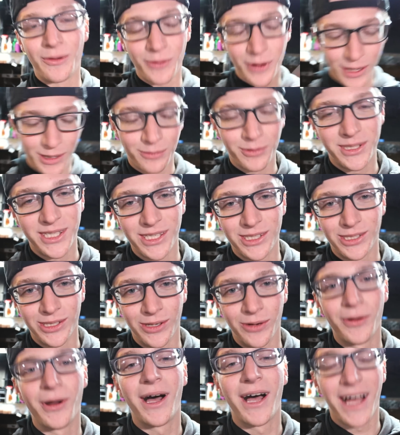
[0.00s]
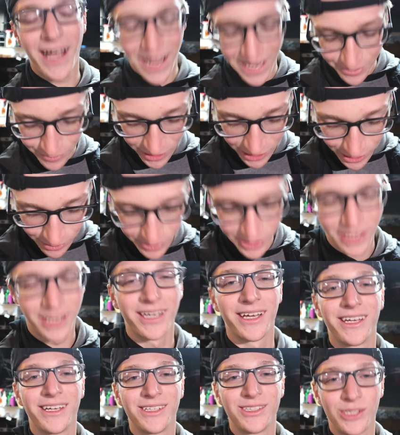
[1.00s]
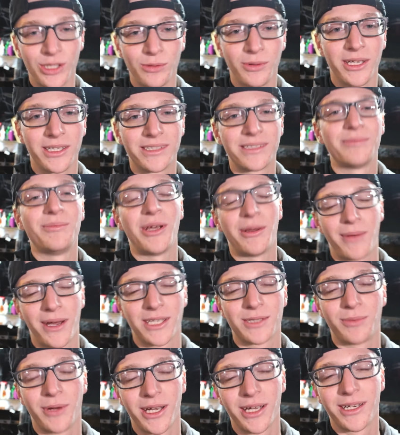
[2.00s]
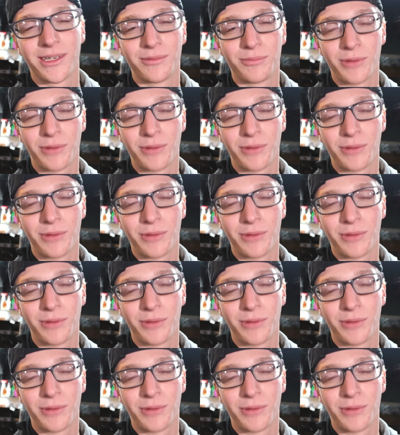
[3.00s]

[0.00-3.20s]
we're gonna be teaching you how to make your bike tubeless, BMX bike